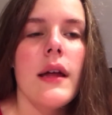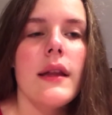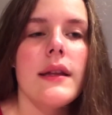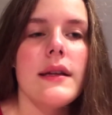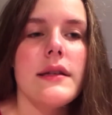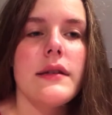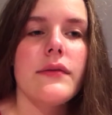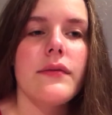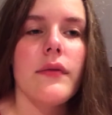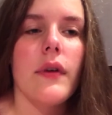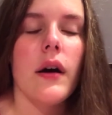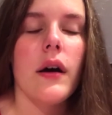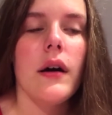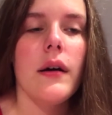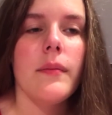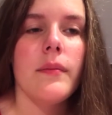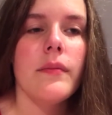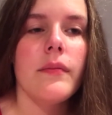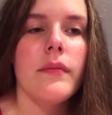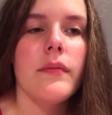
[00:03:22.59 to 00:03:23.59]
these
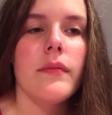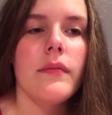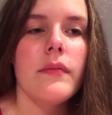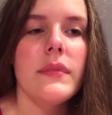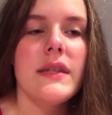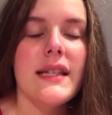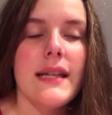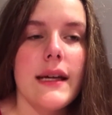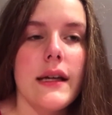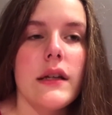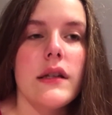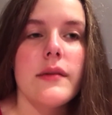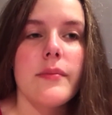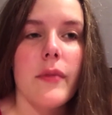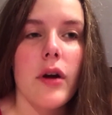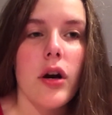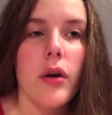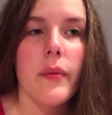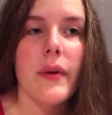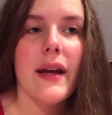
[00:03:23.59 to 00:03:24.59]
um today and
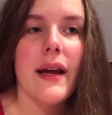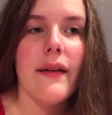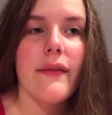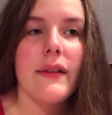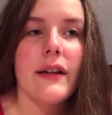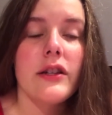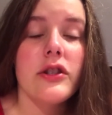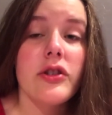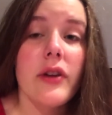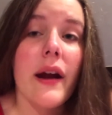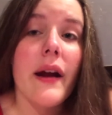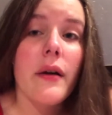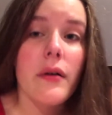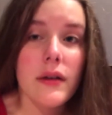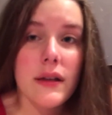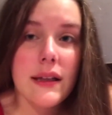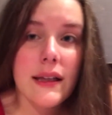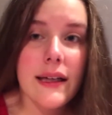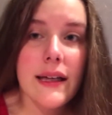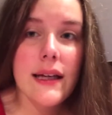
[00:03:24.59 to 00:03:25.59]
tomorrow we have like tryout
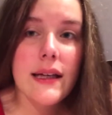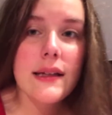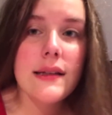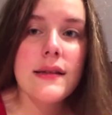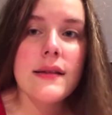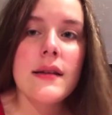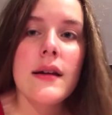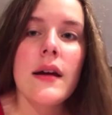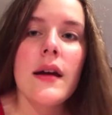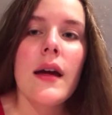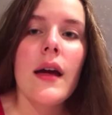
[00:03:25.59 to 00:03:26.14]
clinics